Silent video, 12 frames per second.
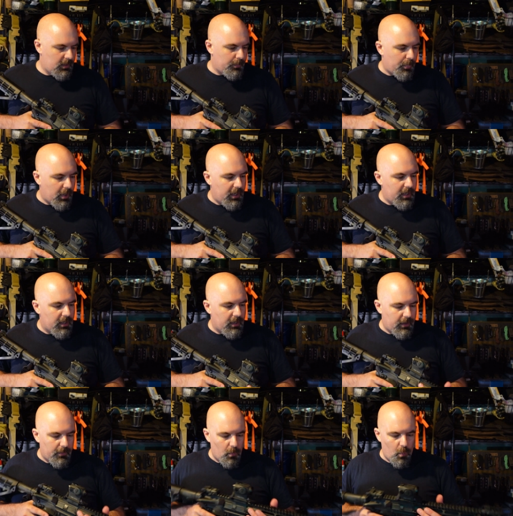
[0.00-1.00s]
But
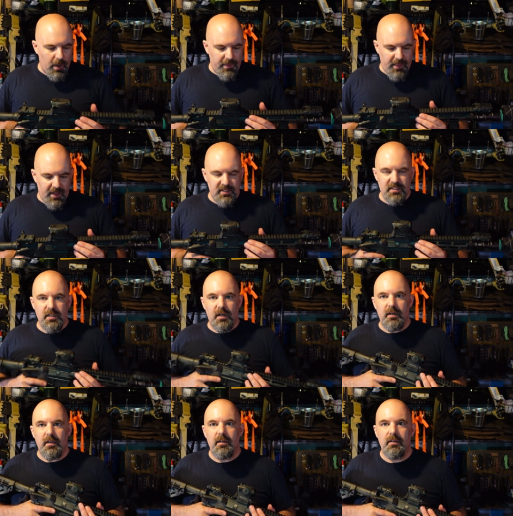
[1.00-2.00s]
when that's
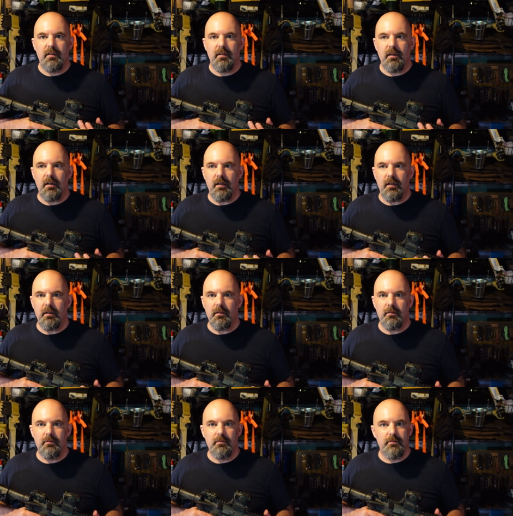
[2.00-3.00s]
done,
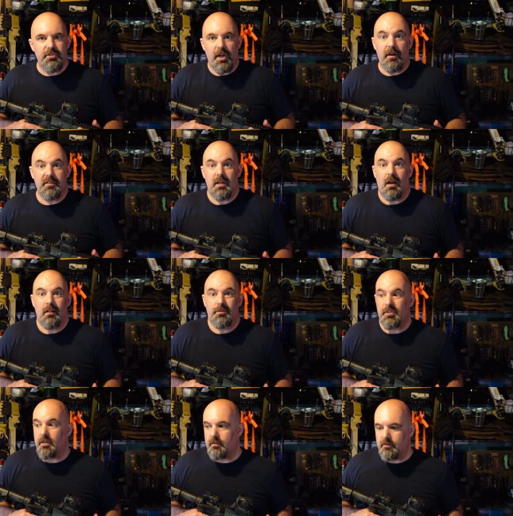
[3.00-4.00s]
shout out to
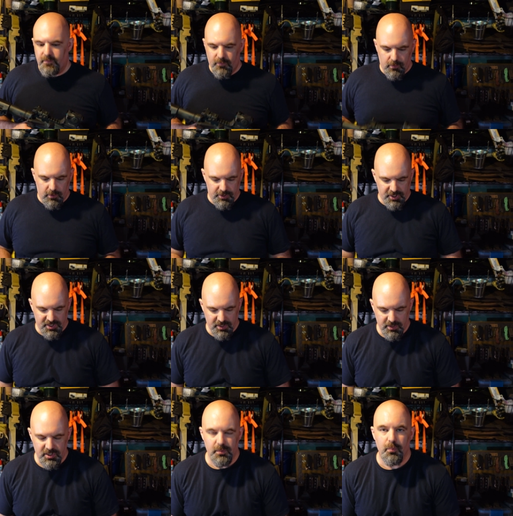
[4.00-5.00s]
Holosun for
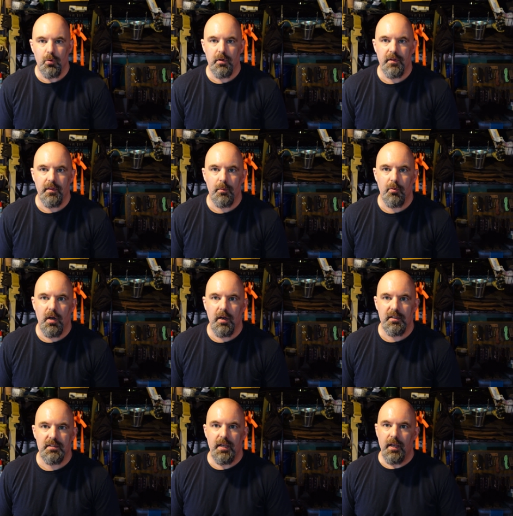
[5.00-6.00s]
just supporting their
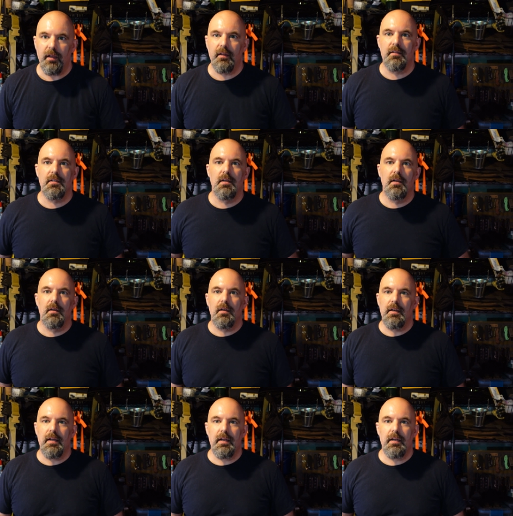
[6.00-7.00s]
product and
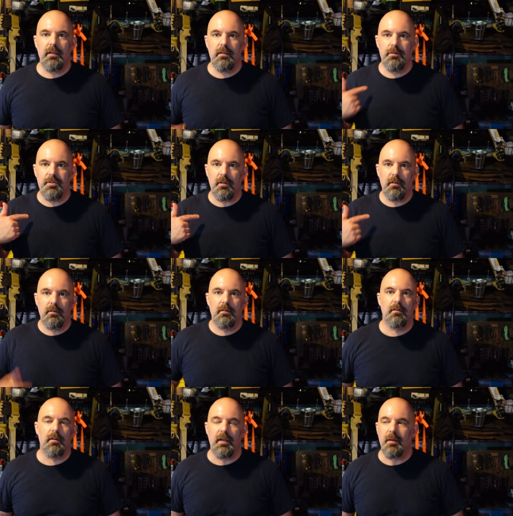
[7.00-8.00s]
an idiot user
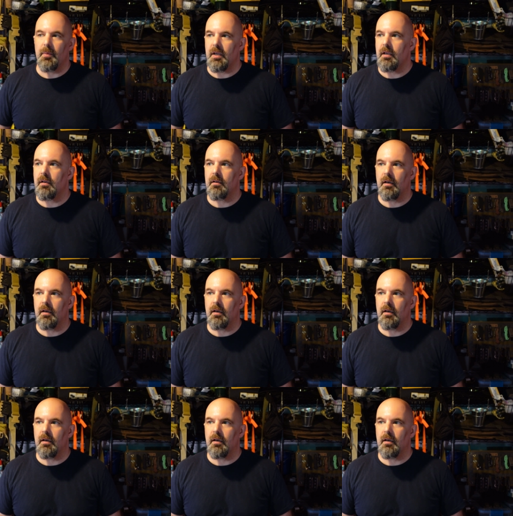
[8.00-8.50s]
like me.